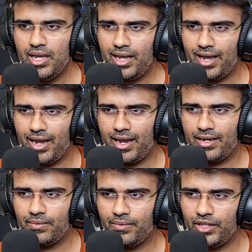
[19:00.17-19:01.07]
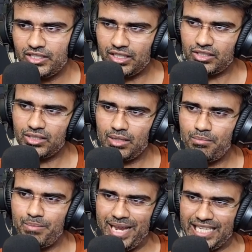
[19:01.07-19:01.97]
and this is
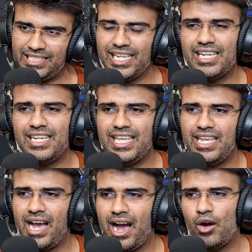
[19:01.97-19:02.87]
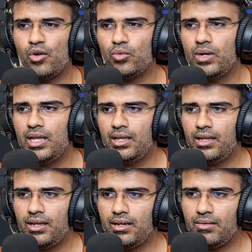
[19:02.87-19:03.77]
basically how
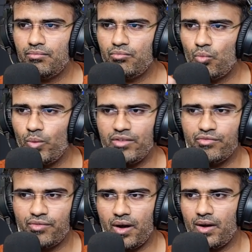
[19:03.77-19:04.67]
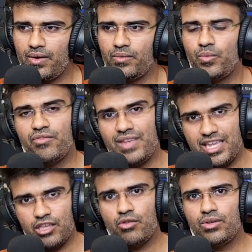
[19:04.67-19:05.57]
we've
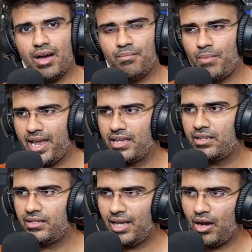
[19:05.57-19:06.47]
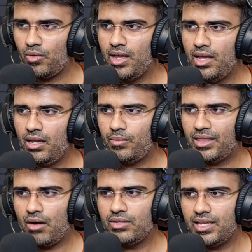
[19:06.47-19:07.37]
EQ'd our mic. Now
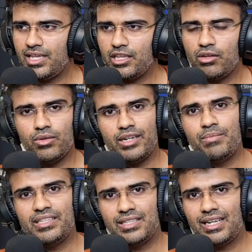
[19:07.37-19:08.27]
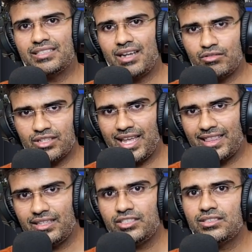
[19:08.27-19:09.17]
without the EQ, it basically sounds like
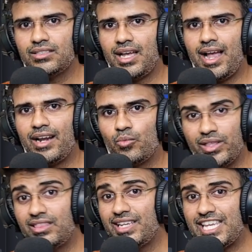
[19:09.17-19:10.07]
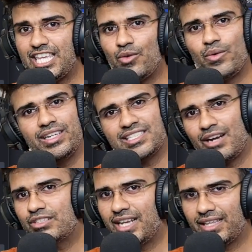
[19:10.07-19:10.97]
this, and with the EQ, it
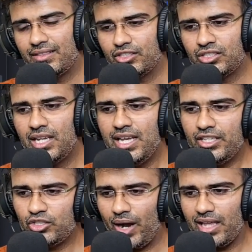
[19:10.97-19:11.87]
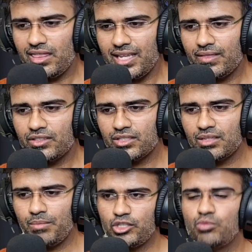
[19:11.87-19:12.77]
sounds like this. So I think this is a
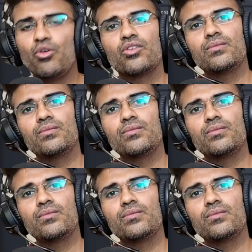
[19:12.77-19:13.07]
much more